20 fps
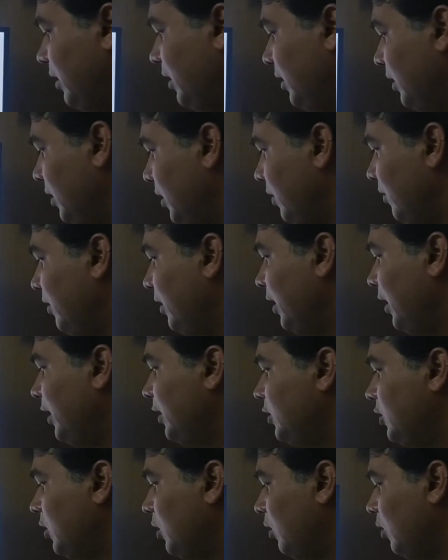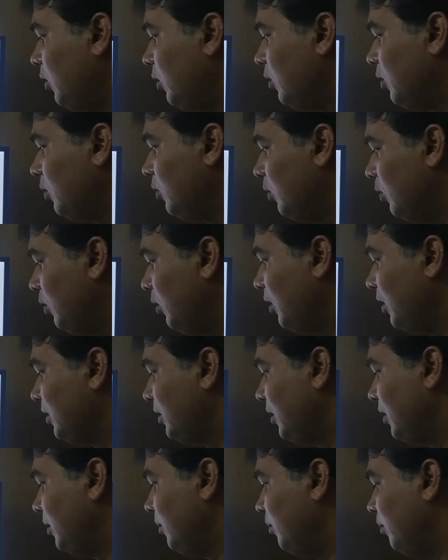in the village or all
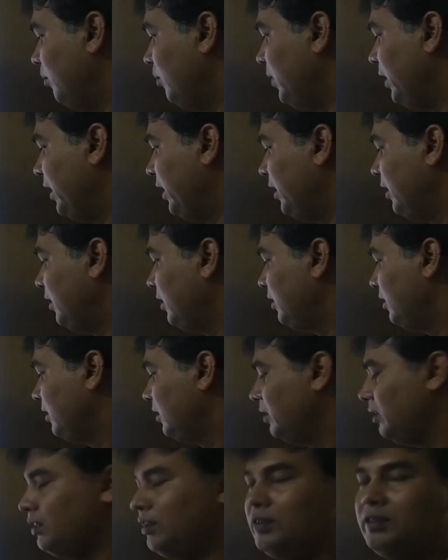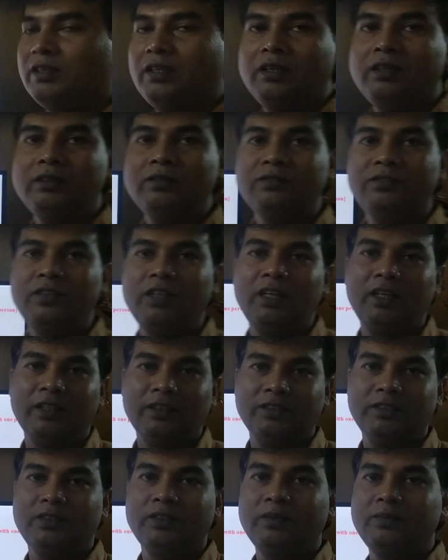other men in the village.